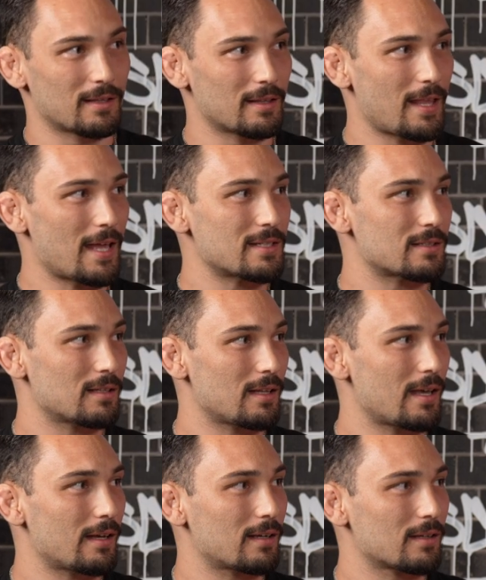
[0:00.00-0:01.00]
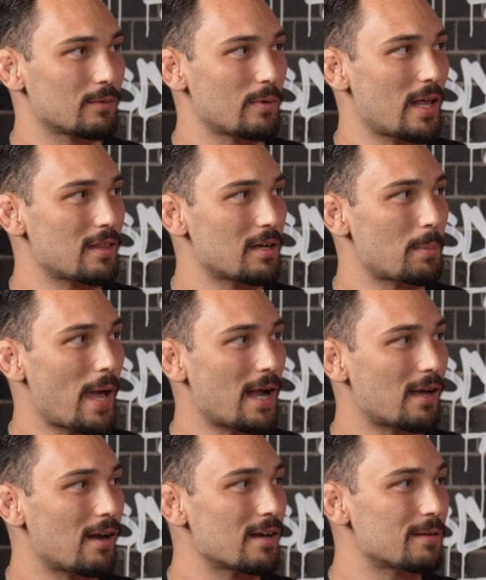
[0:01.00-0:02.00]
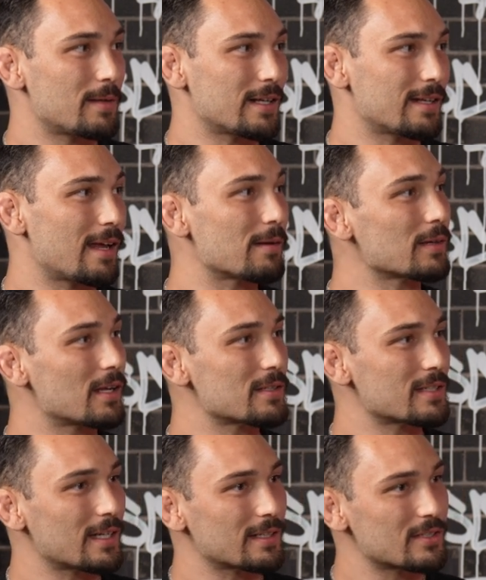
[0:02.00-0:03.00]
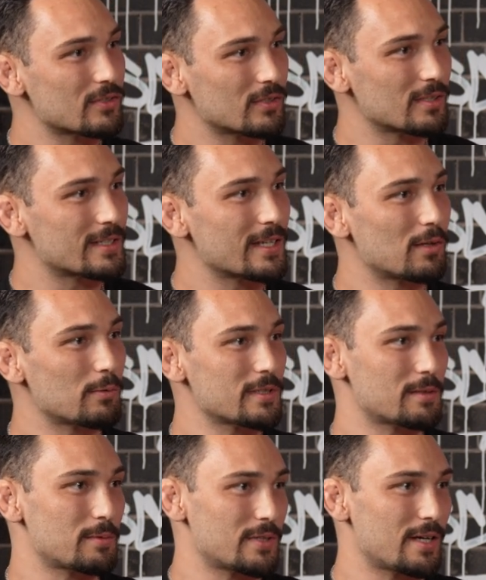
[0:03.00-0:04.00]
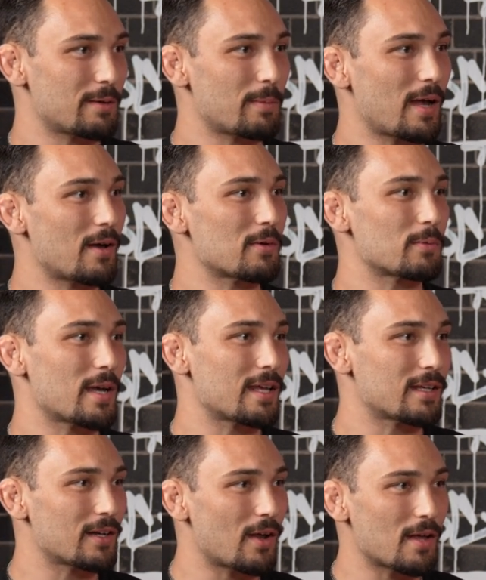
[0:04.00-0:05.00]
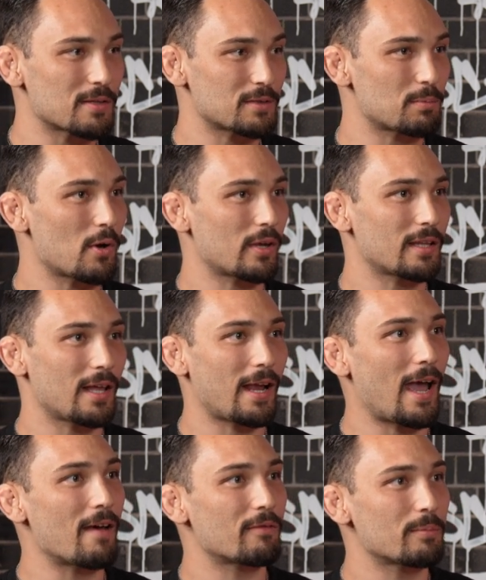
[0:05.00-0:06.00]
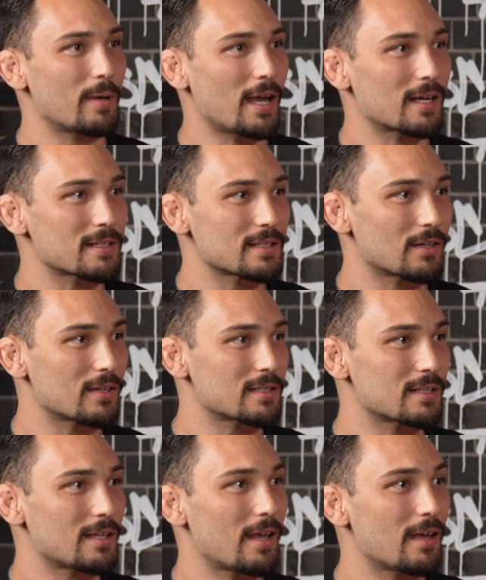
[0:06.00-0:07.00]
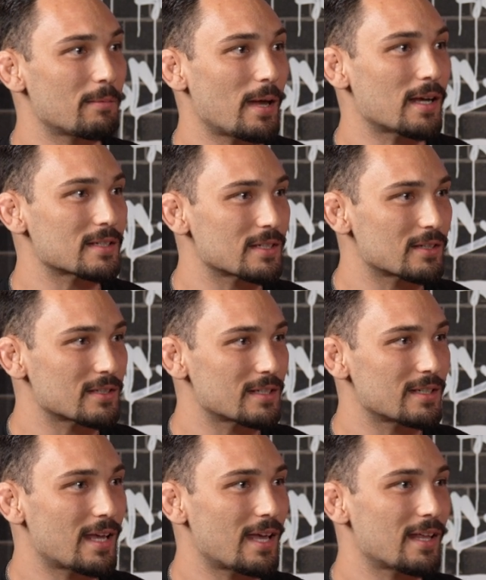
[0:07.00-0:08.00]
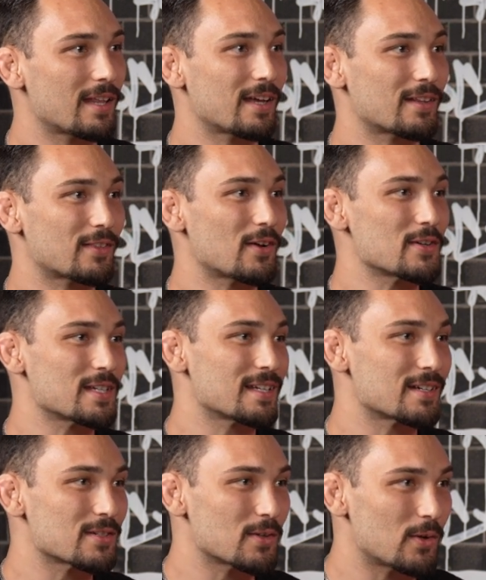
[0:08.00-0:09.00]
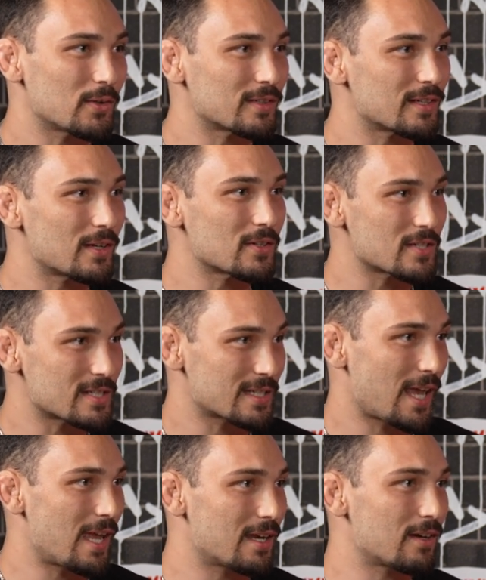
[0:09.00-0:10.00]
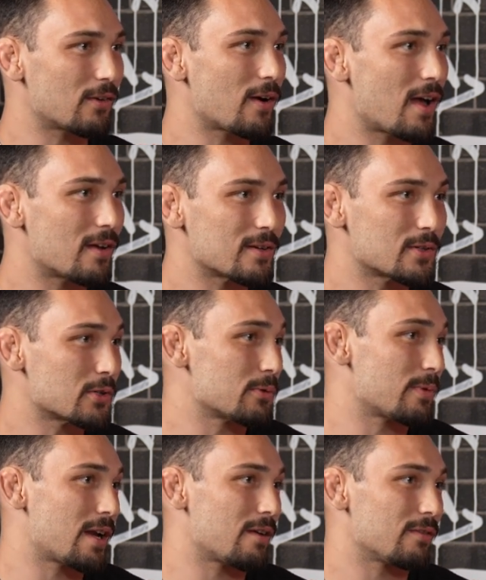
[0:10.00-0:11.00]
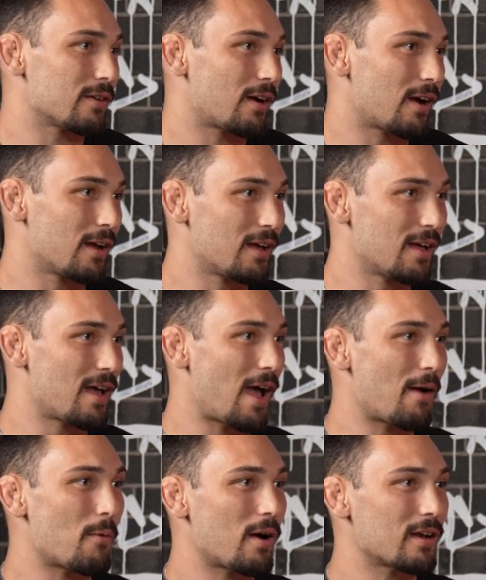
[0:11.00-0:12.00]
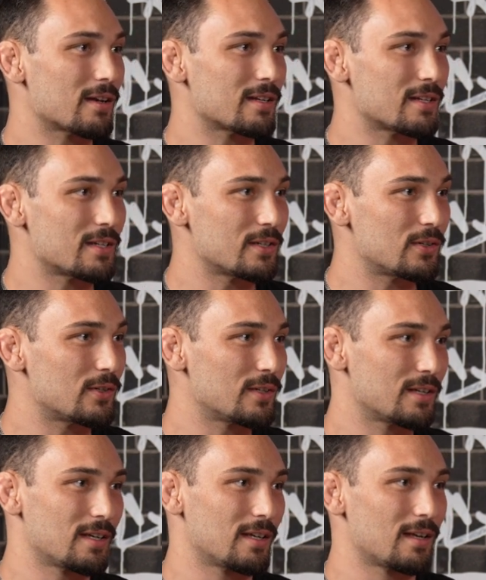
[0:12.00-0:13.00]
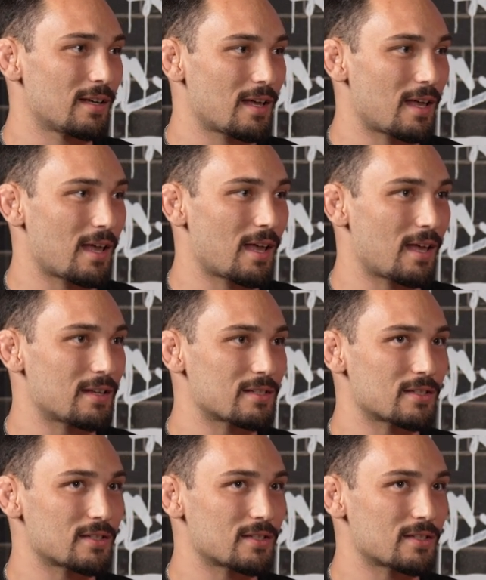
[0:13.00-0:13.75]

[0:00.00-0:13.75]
that's like, when I look back on it, I'm like, damn, I was like dealing with some shit in my own way. You know, I was smoking like half a pack of cigarettes a day at like 13 years old, you know, just skating around, doing whatever I wanted to do. And